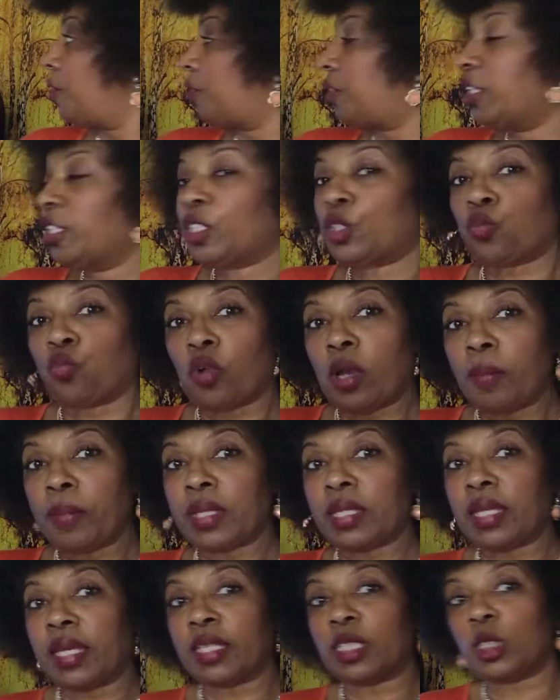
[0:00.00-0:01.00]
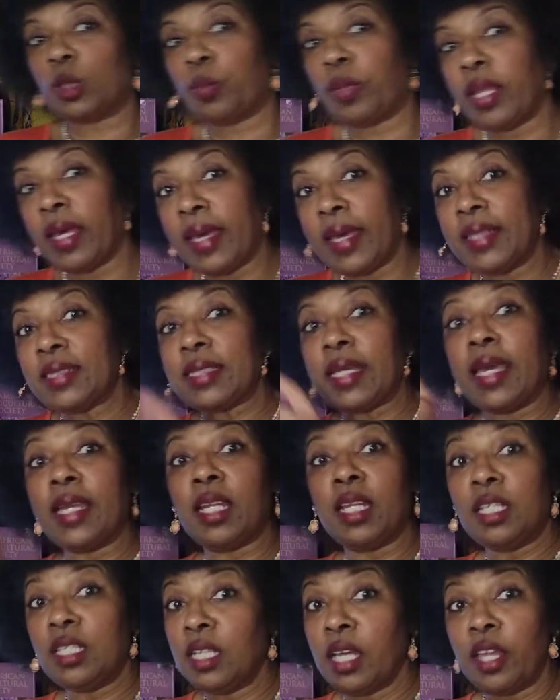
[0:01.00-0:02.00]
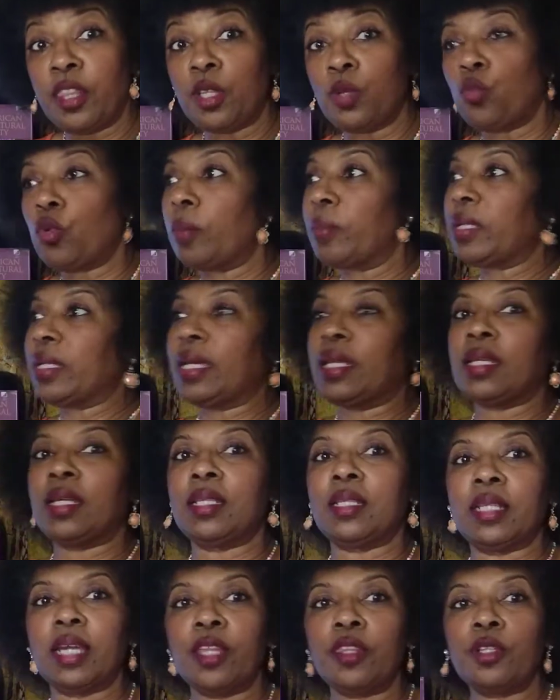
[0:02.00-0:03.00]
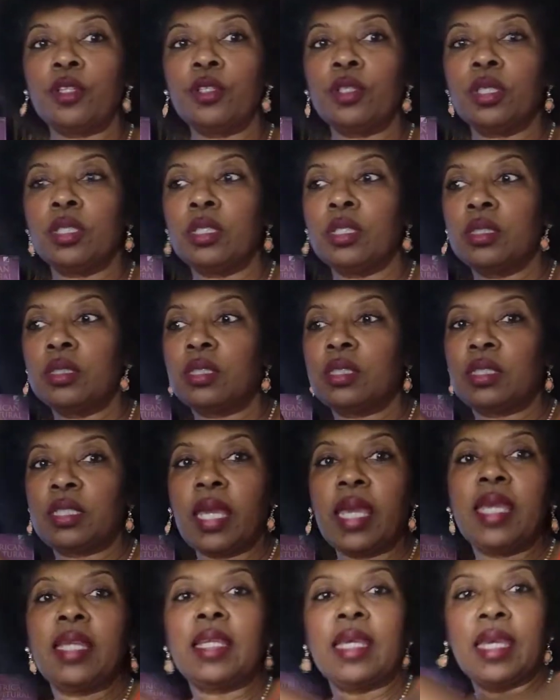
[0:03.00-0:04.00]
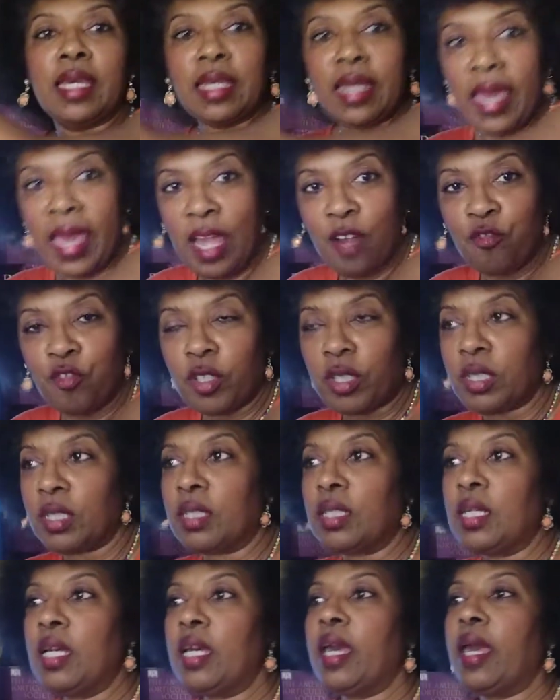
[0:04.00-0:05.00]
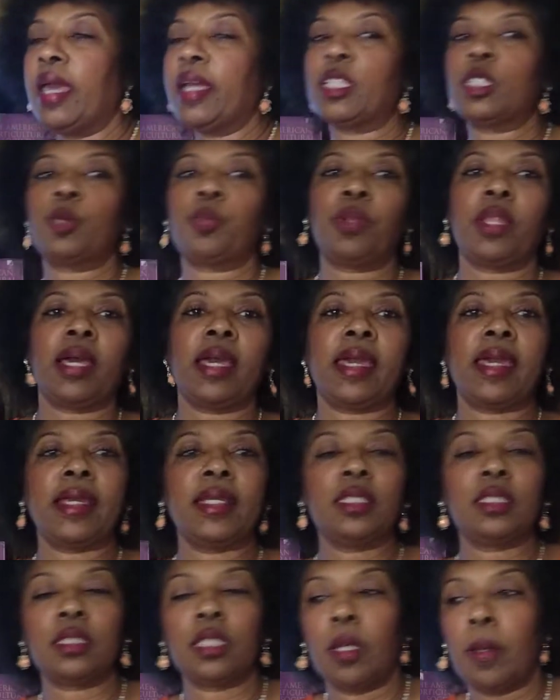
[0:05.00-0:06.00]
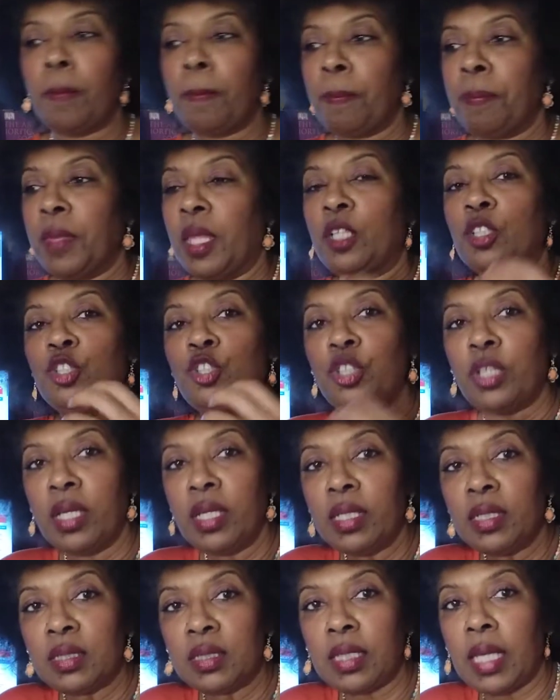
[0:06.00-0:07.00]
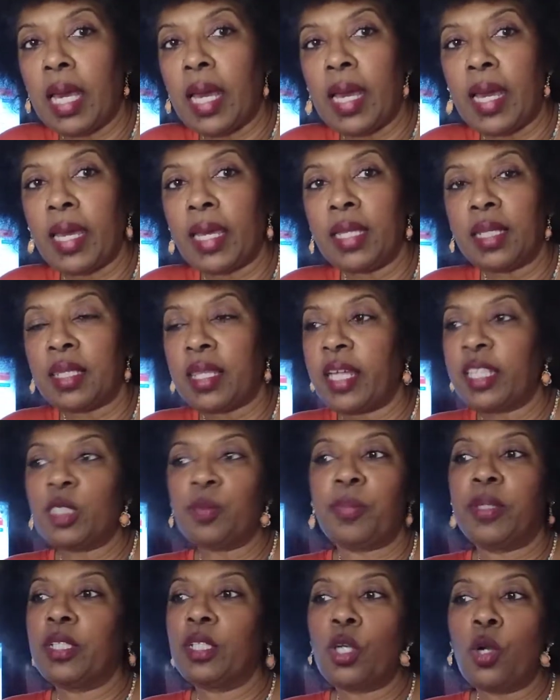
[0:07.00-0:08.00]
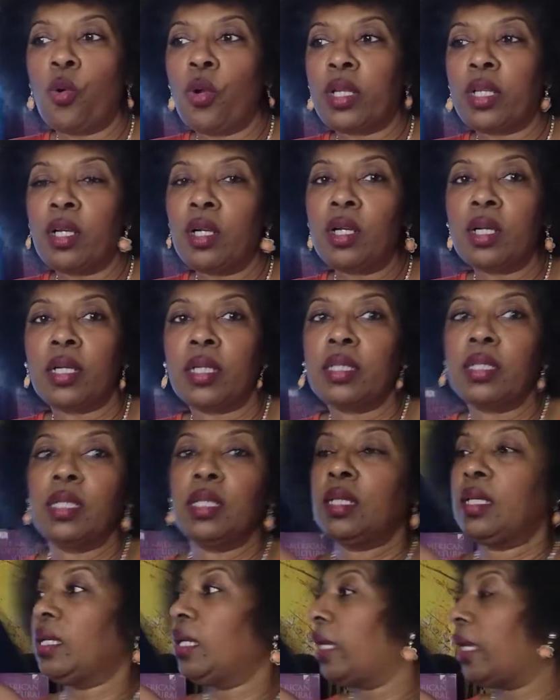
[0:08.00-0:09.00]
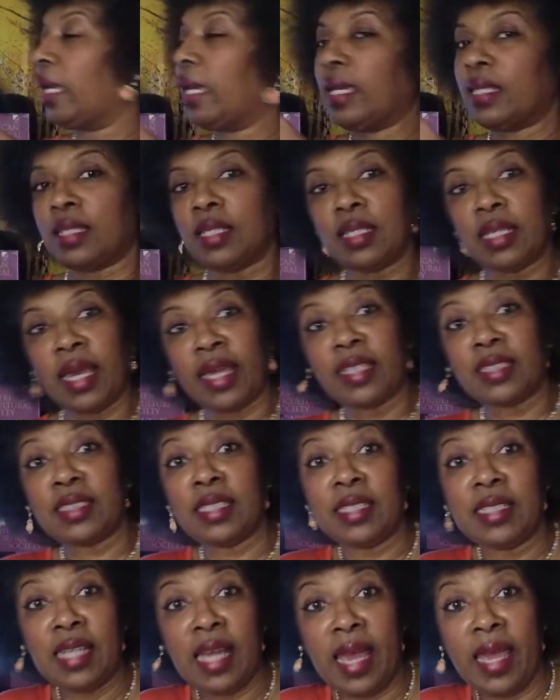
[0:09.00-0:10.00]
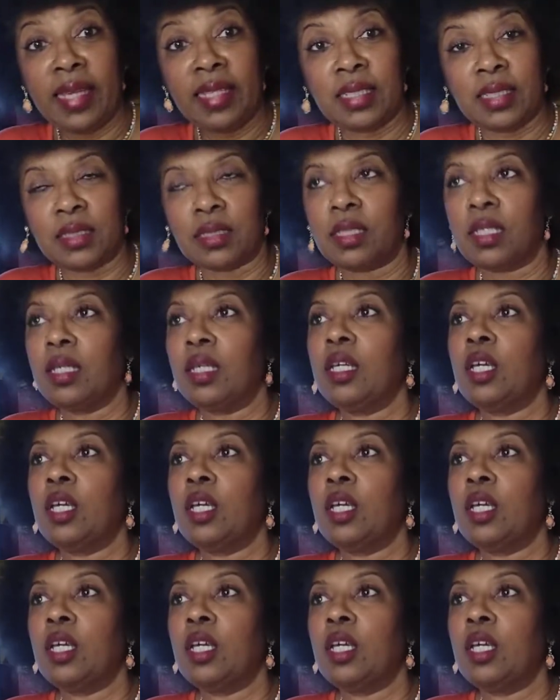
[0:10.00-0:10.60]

this woman explains, and another woman in another state in Africa explains genocide that's been going on in the 1990s.